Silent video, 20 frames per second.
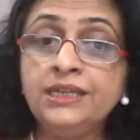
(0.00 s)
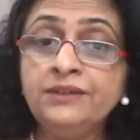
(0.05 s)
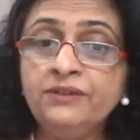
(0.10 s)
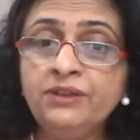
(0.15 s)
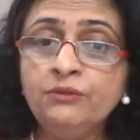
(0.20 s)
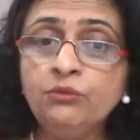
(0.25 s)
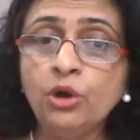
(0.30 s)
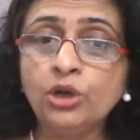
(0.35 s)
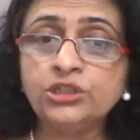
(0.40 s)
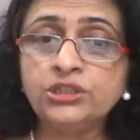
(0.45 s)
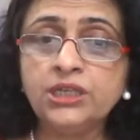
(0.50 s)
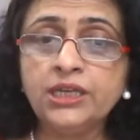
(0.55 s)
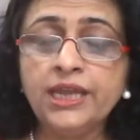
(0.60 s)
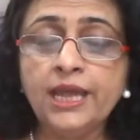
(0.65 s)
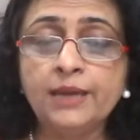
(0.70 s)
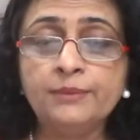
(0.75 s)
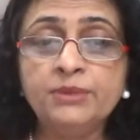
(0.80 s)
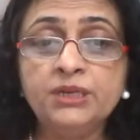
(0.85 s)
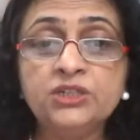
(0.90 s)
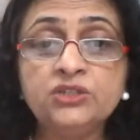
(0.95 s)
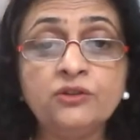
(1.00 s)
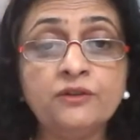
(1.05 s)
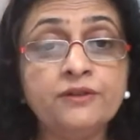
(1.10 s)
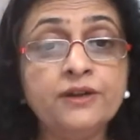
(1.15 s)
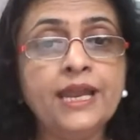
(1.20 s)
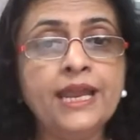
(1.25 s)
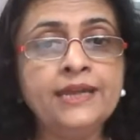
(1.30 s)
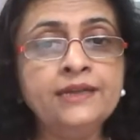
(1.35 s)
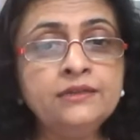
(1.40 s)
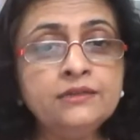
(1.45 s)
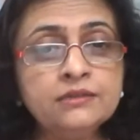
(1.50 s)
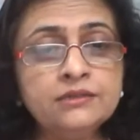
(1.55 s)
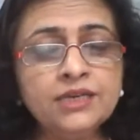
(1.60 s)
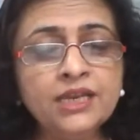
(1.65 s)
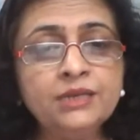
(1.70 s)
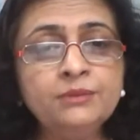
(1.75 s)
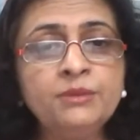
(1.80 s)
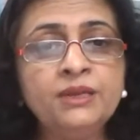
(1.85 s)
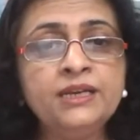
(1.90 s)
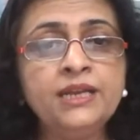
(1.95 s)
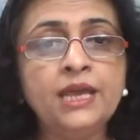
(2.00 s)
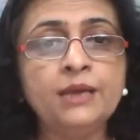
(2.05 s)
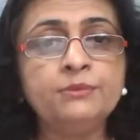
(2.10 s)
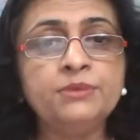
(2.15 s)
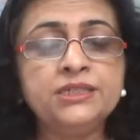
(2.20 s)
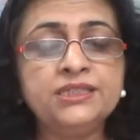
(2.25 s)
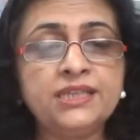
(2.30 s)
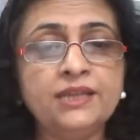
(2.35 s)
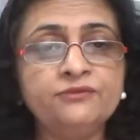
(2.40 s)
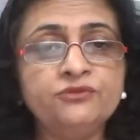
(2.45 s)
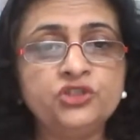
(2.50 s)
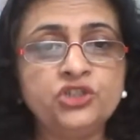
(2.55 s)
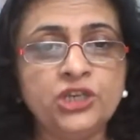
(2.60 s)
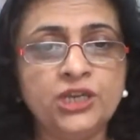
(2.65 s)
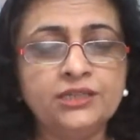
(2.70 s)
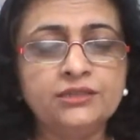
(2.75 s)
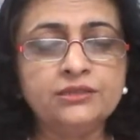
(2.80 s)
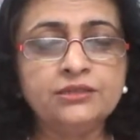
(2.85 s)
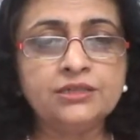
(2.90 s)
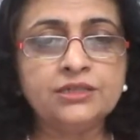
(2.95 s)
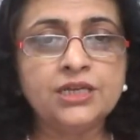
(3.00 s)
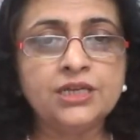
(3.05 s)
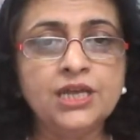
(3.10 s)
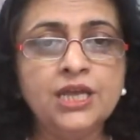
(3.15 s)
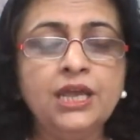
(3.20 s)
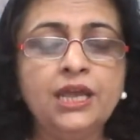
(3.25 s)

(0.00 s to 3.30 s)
TV watching habits or our entertainment habits have changed.